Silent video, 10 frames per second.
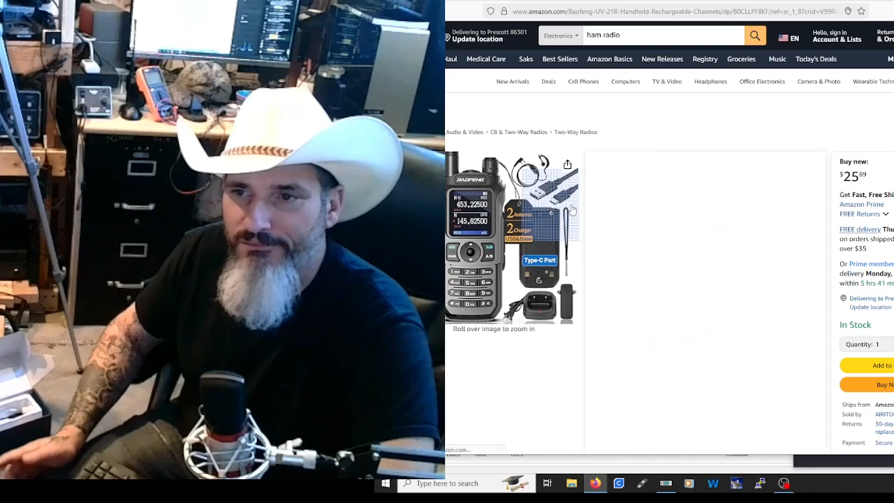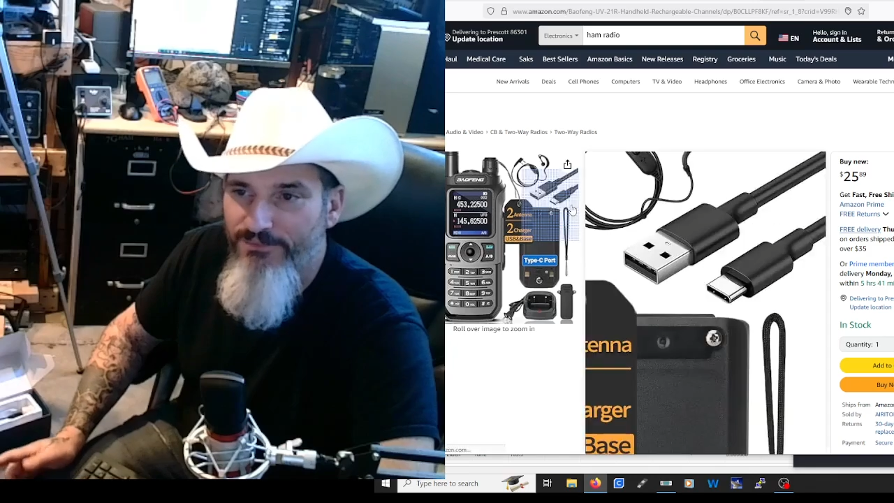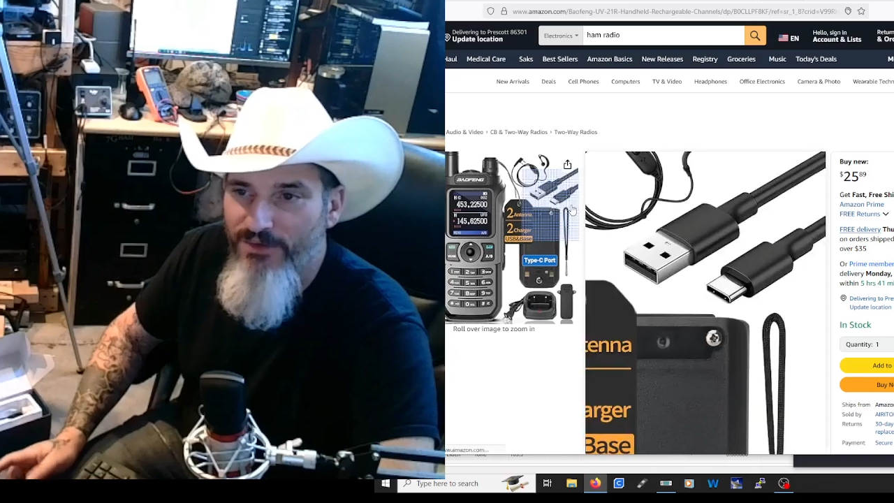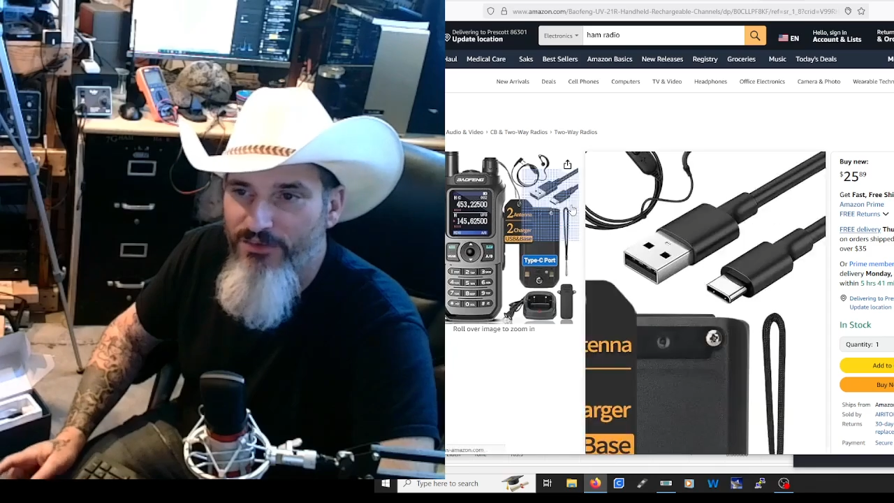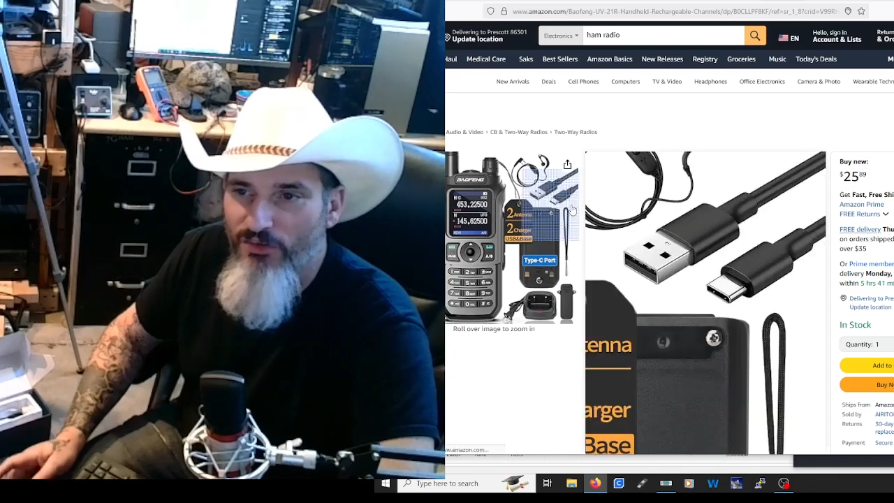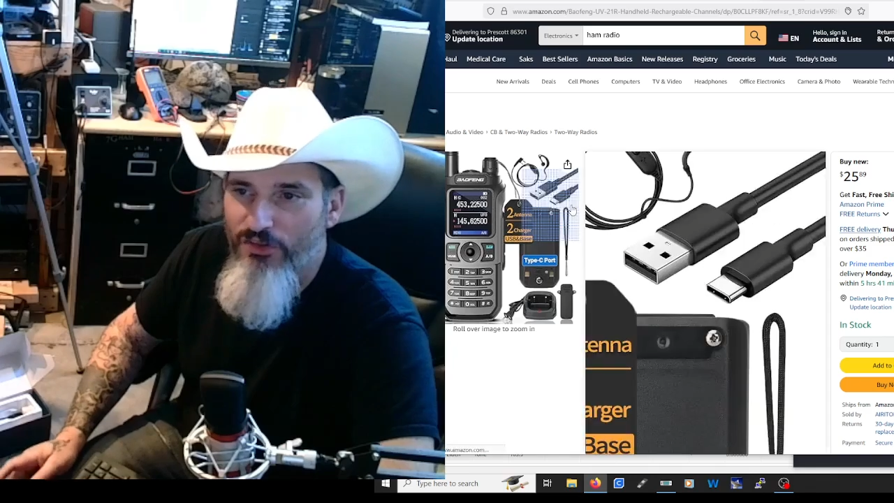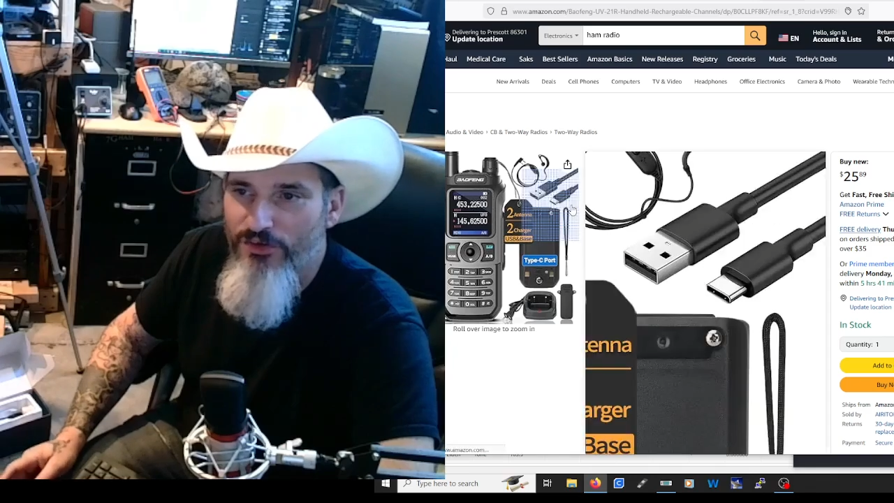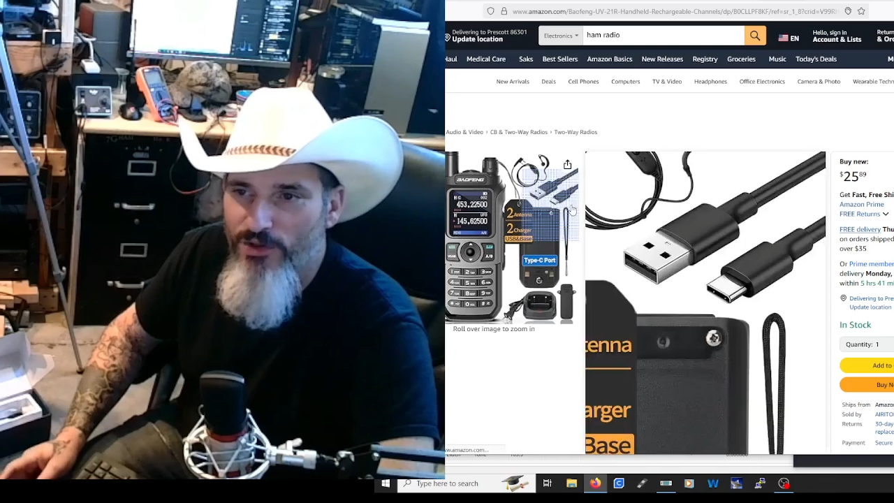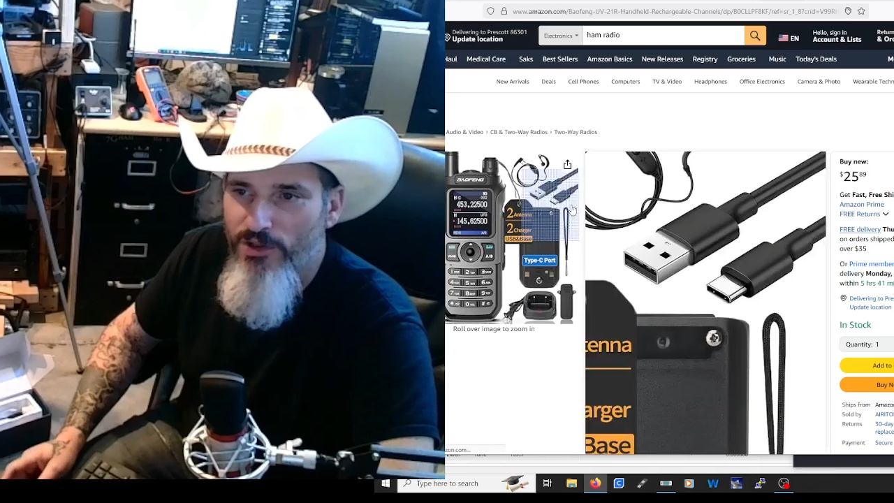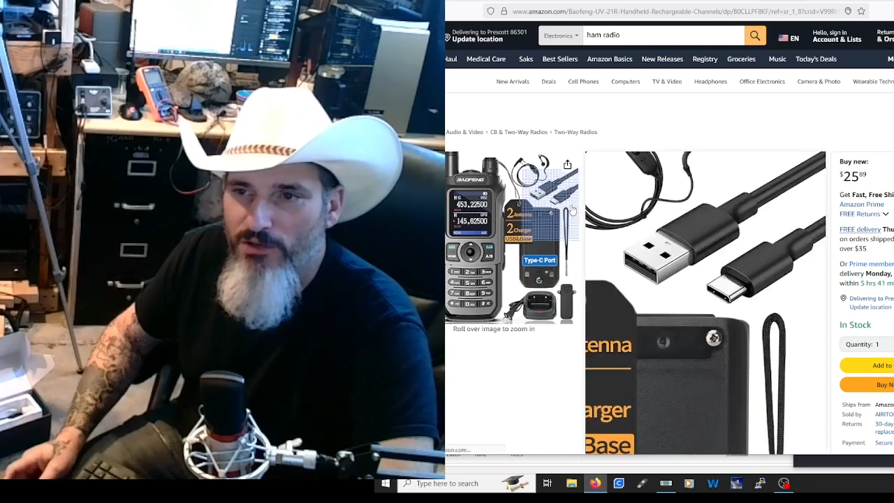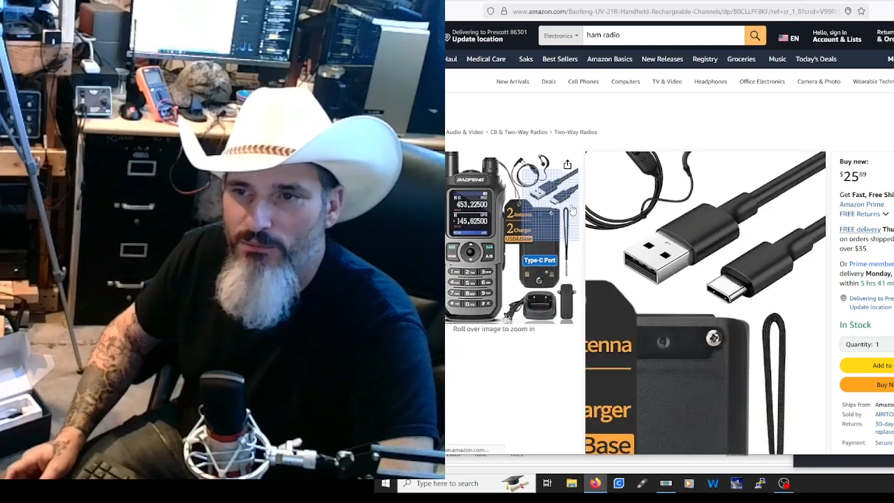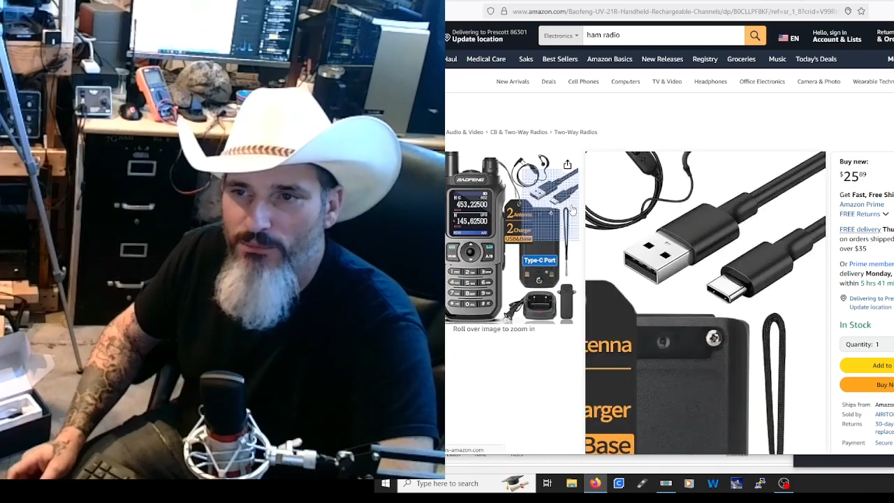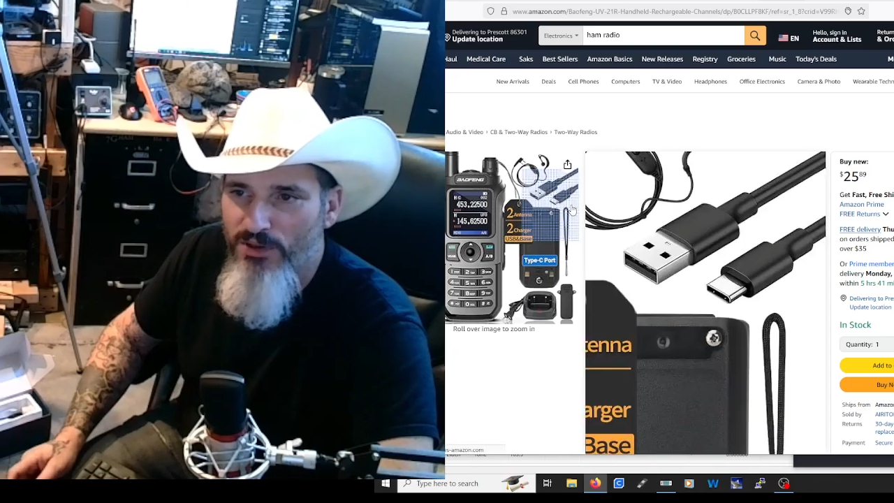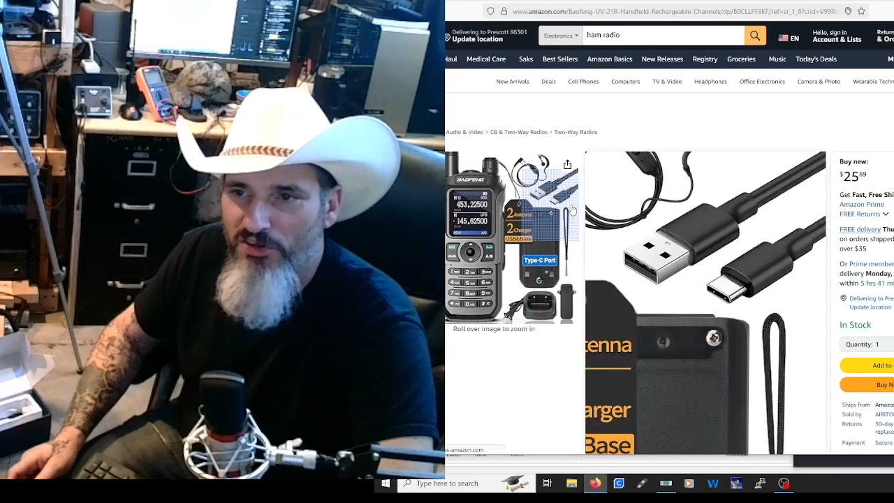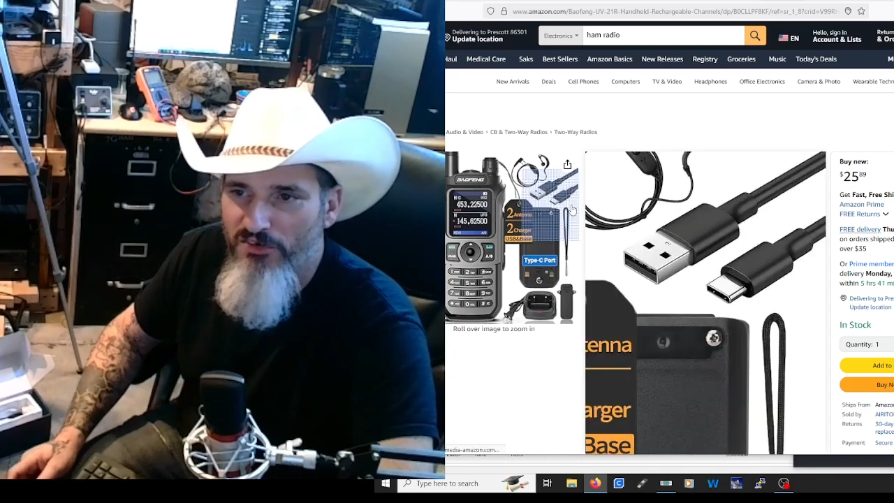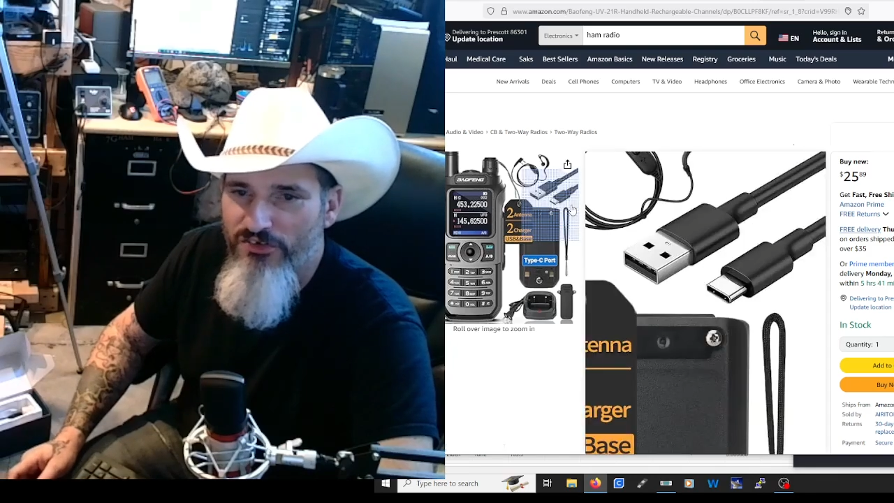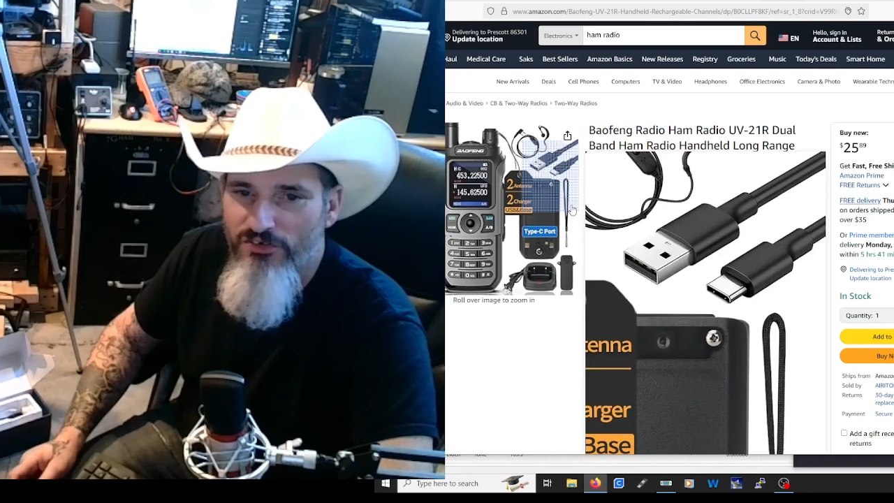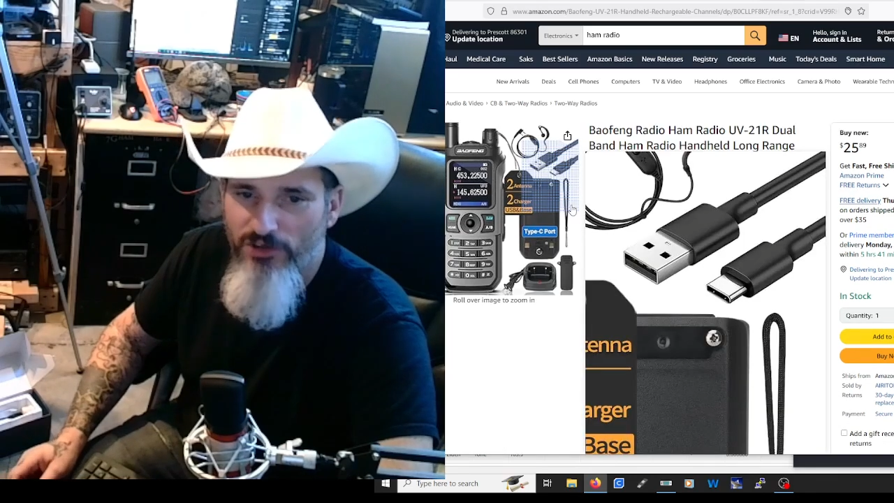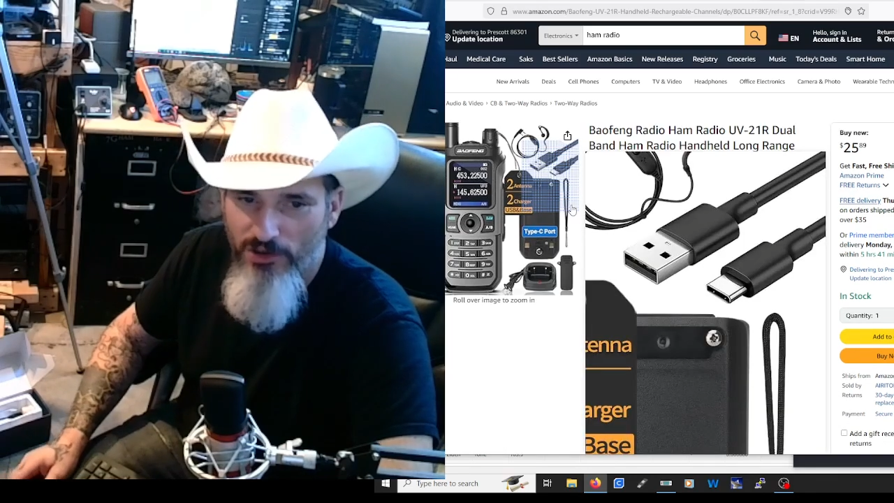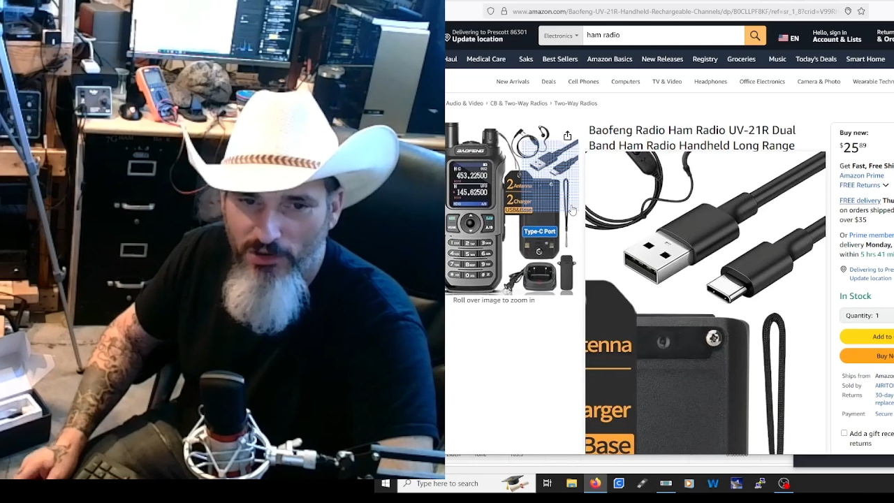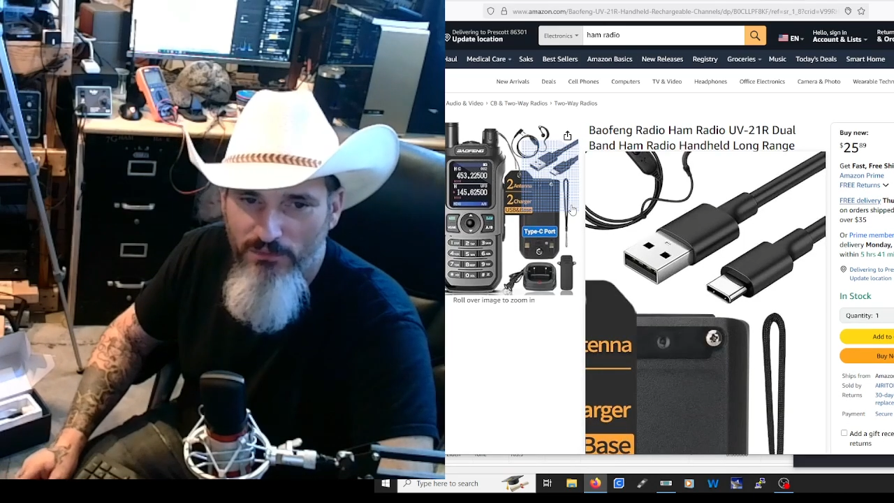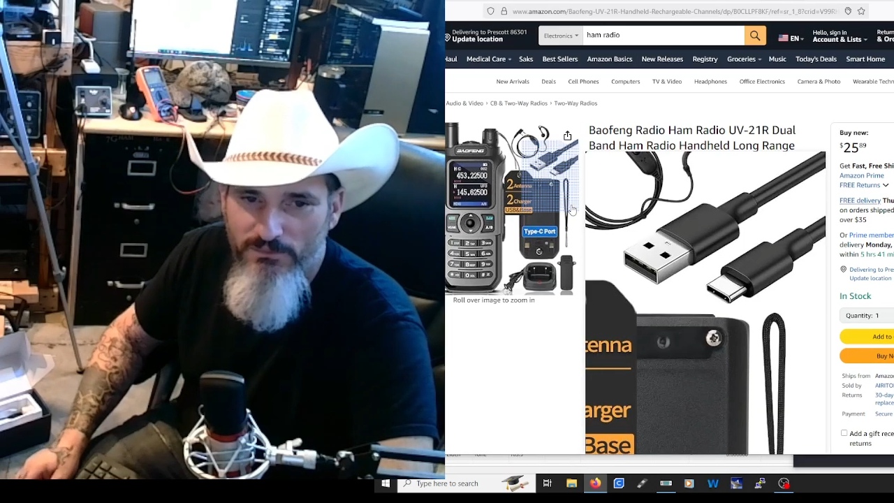with 30 minutes to go.